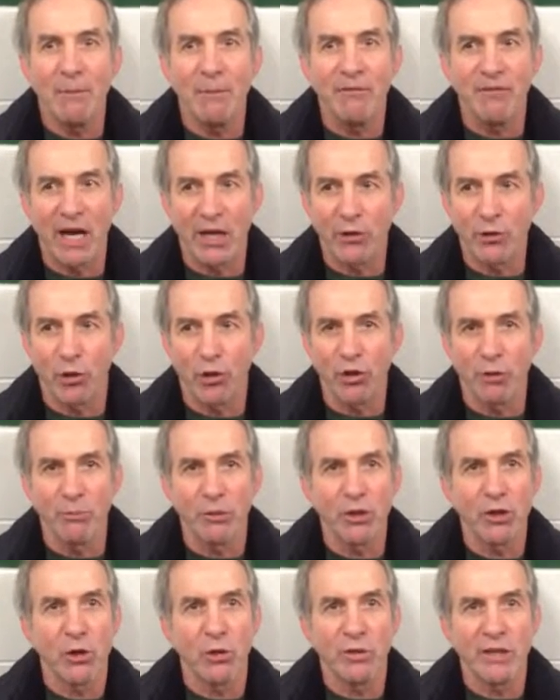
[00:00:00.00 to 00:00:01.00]
If I told
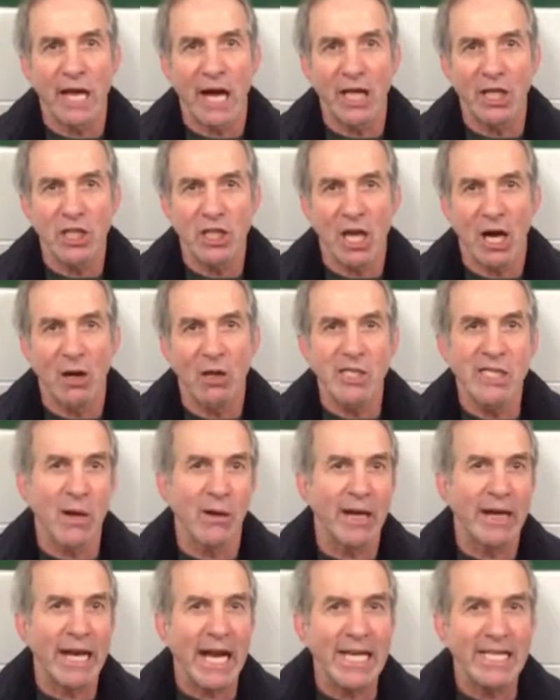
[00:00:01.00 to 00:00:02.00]
them to go dodge cars
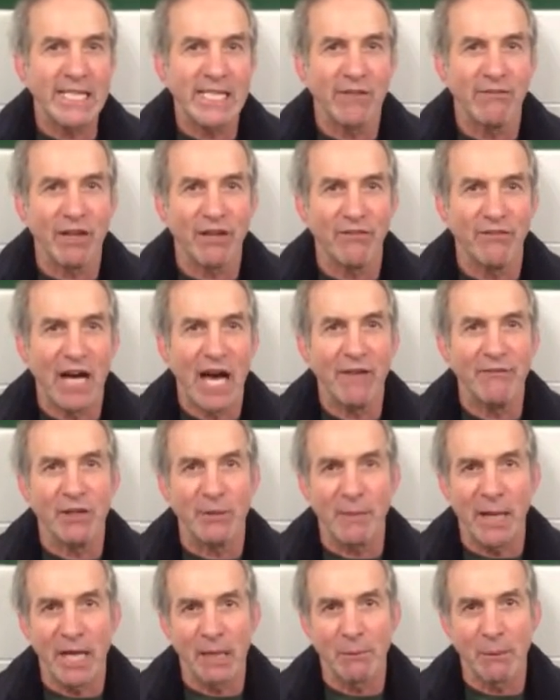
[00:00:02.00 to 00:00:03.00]
on an I-75
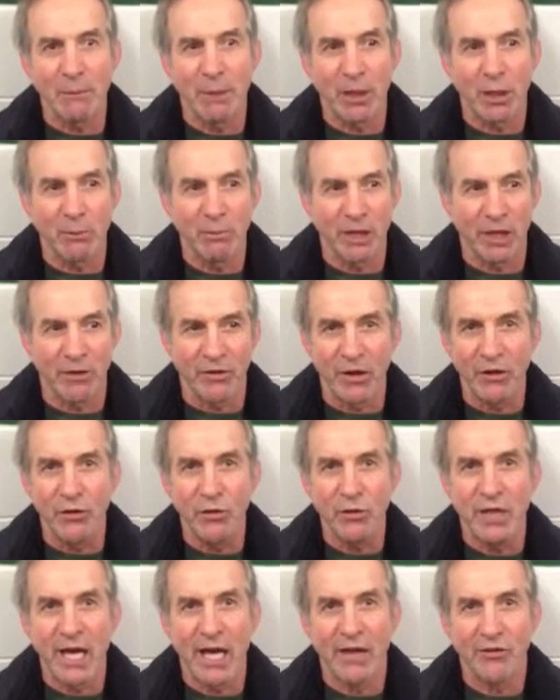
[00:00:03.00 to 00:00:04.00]
and make them a better player, they
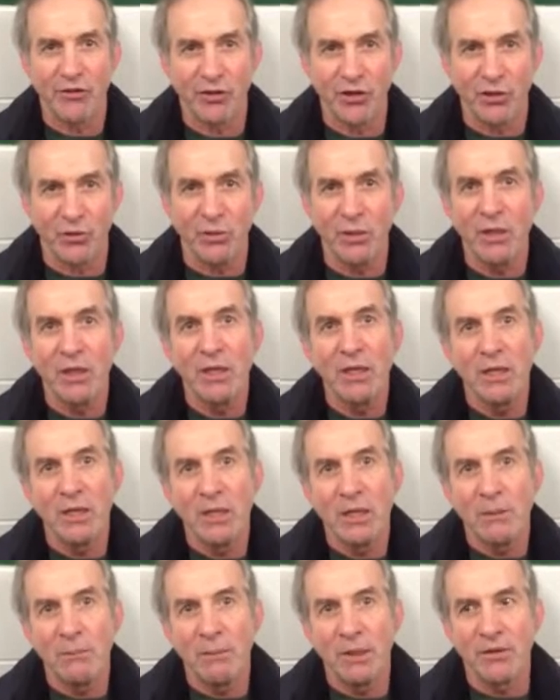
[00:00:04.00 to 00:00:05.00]
do that too.
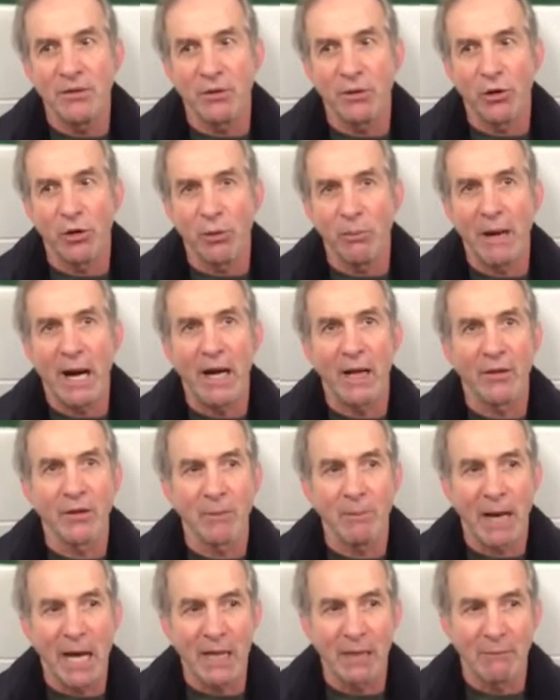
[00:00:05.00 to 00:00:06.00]
But the
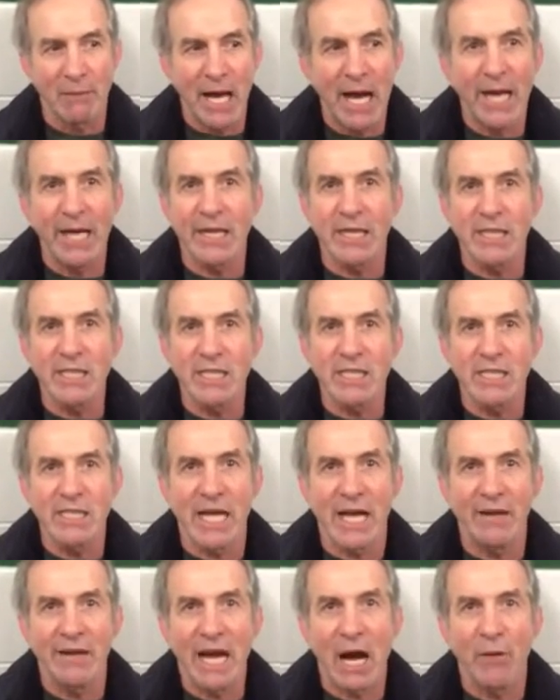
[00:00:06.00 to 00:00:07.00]
bottom line is
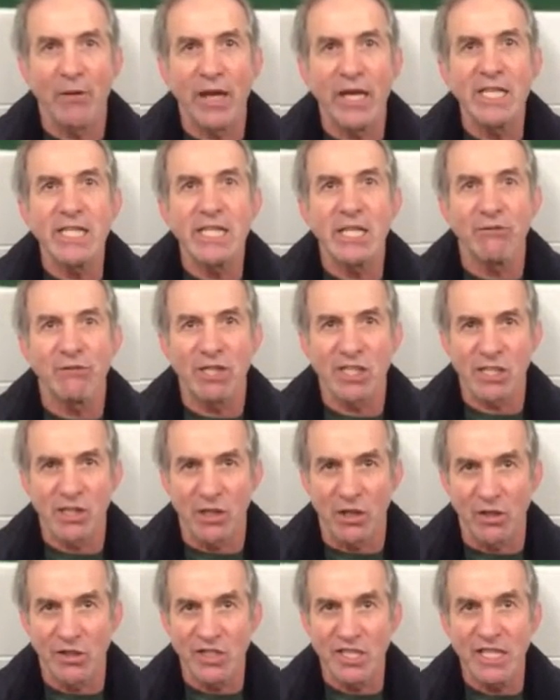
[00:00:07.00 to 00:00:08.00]
that now they see
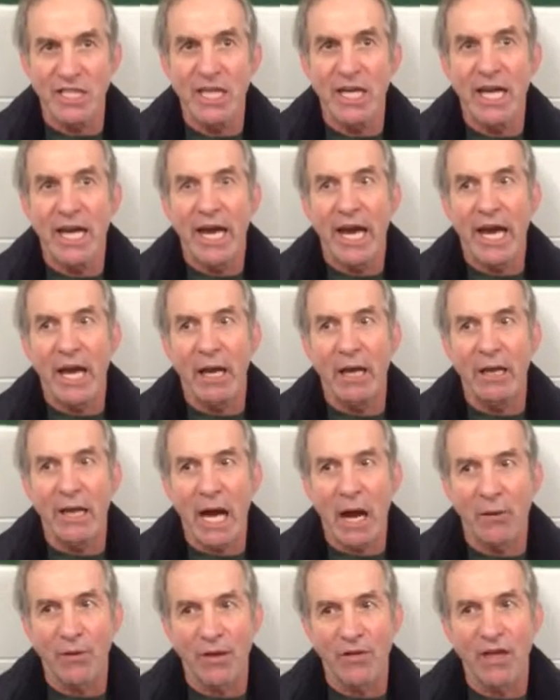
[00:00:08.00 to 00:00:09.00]
results. And
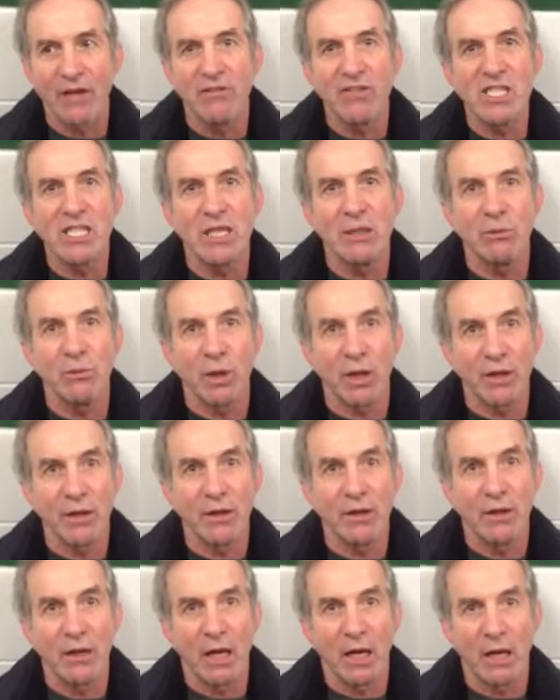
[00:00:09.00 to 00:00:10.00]
now that they've seen what
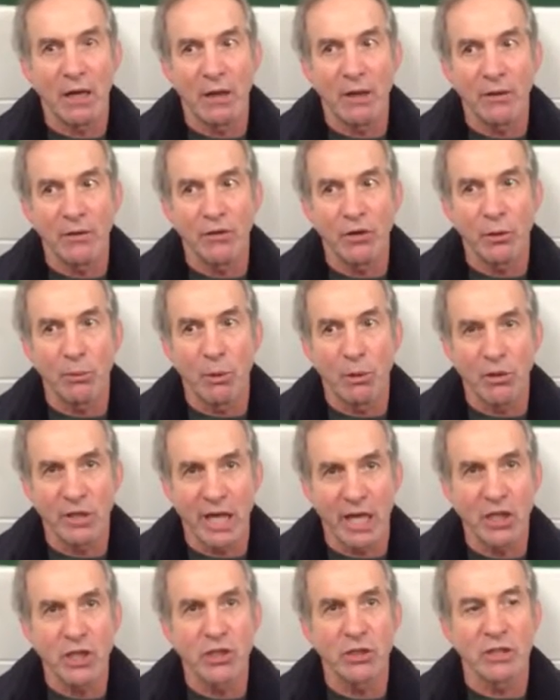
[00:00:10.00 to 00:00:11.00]
the
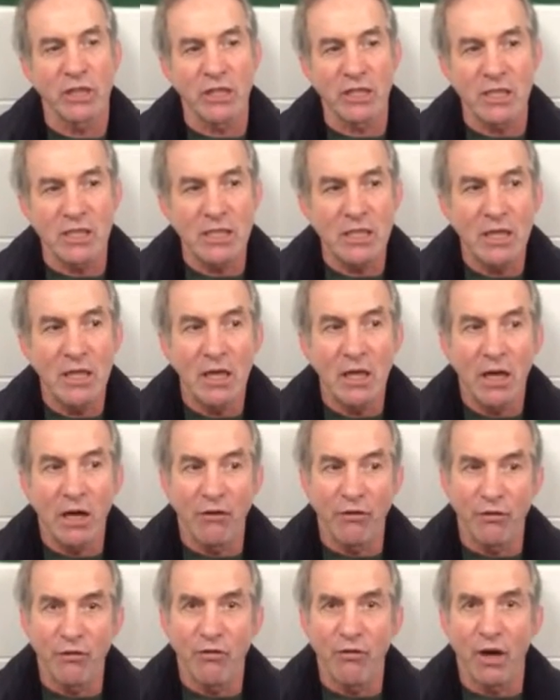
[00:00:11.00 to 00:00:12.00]
potential is
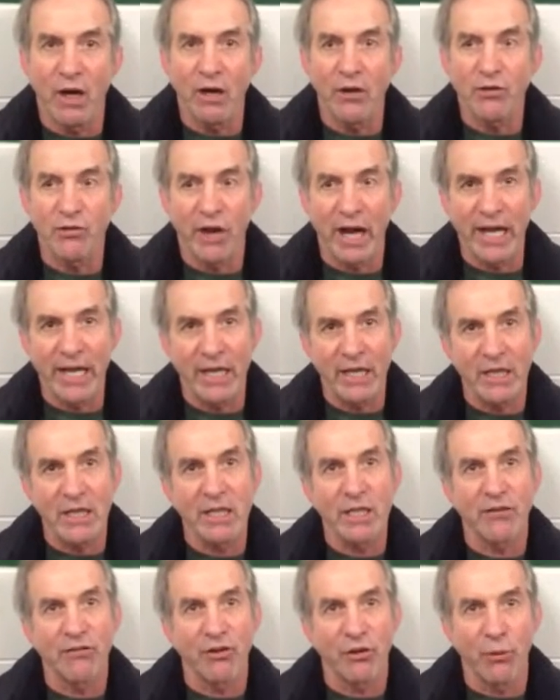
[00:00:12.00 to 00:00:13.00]
of training in
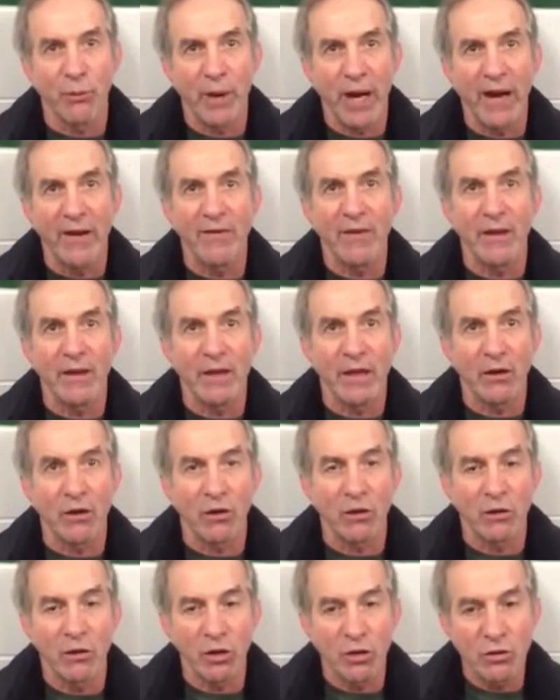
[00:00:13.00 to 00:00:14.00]
a different way than
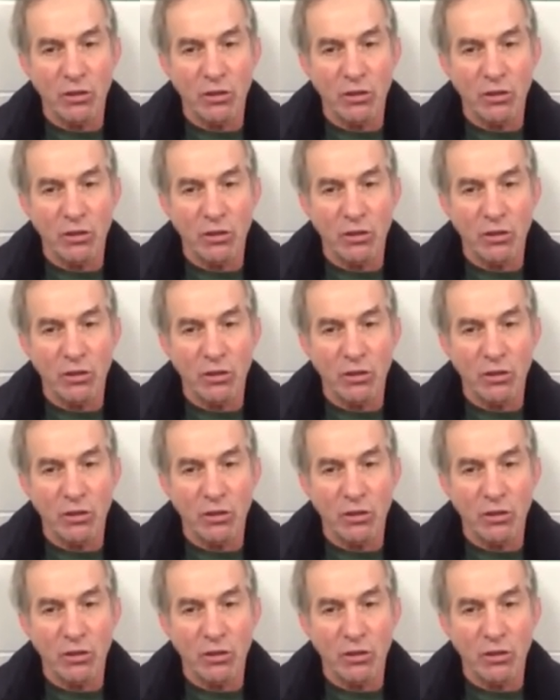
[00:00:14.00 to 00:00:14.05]
they're